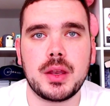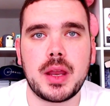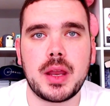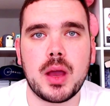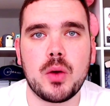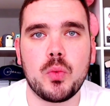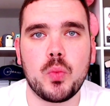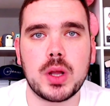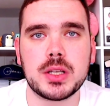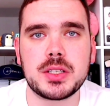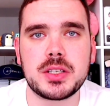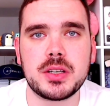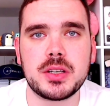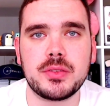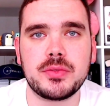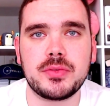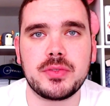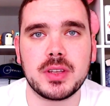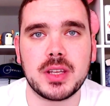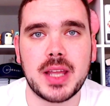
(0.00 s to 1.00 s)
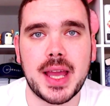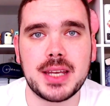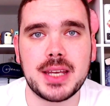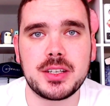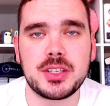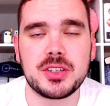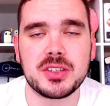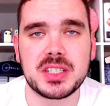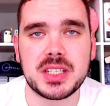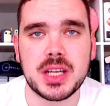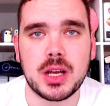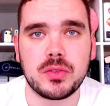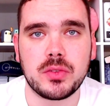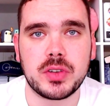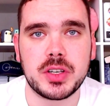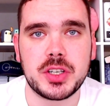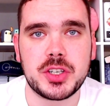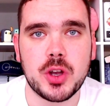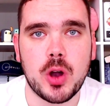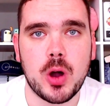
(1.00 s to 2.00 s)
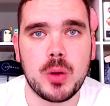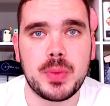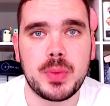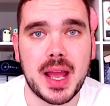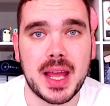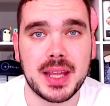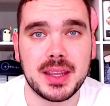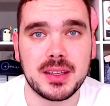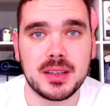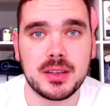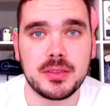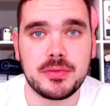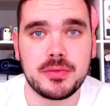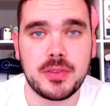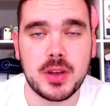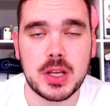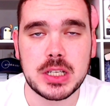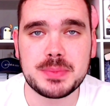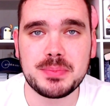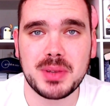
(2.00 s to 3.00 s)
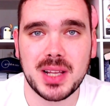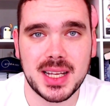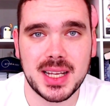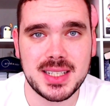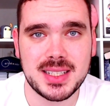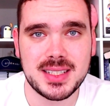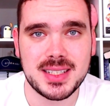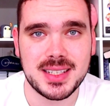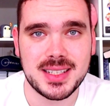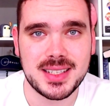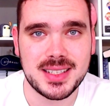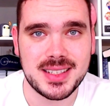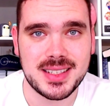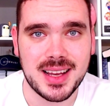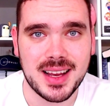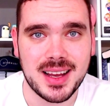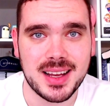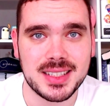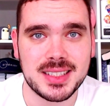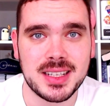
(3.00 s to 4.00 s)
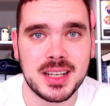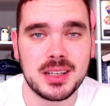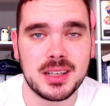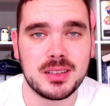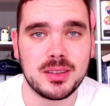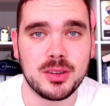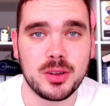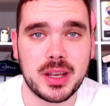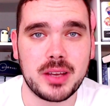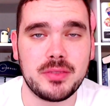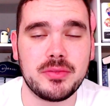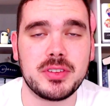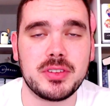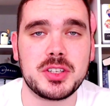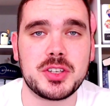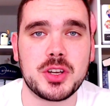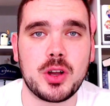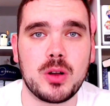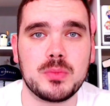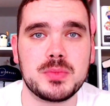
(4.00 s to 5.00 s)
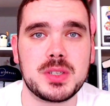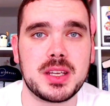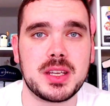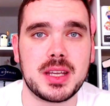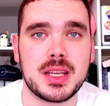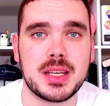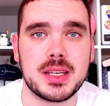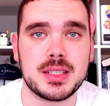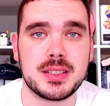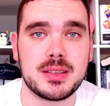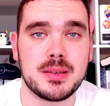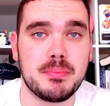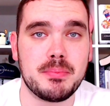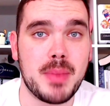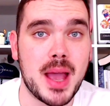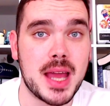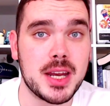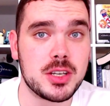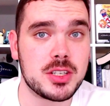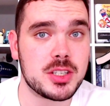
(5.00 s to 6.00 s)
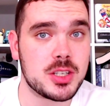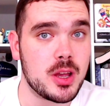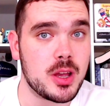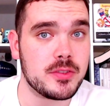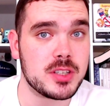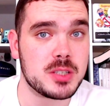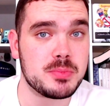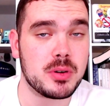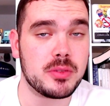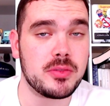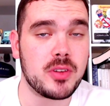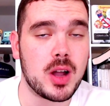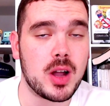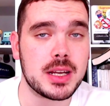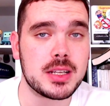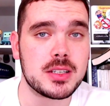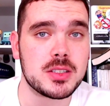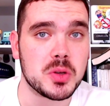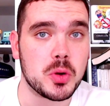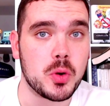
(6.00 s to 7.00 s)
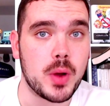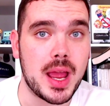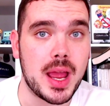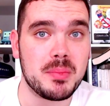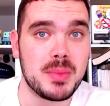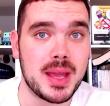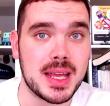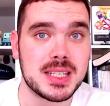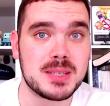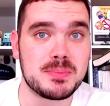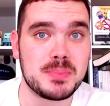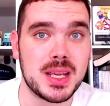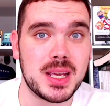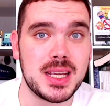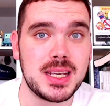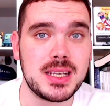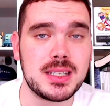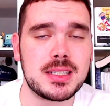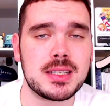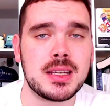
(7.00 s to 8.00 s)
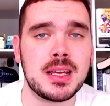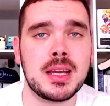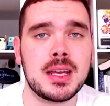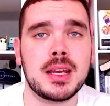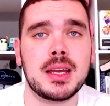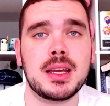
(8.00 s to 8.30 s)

Now, once you've landed yourself a job, and the first place to start looking for jobs is managed service providers or MSPs.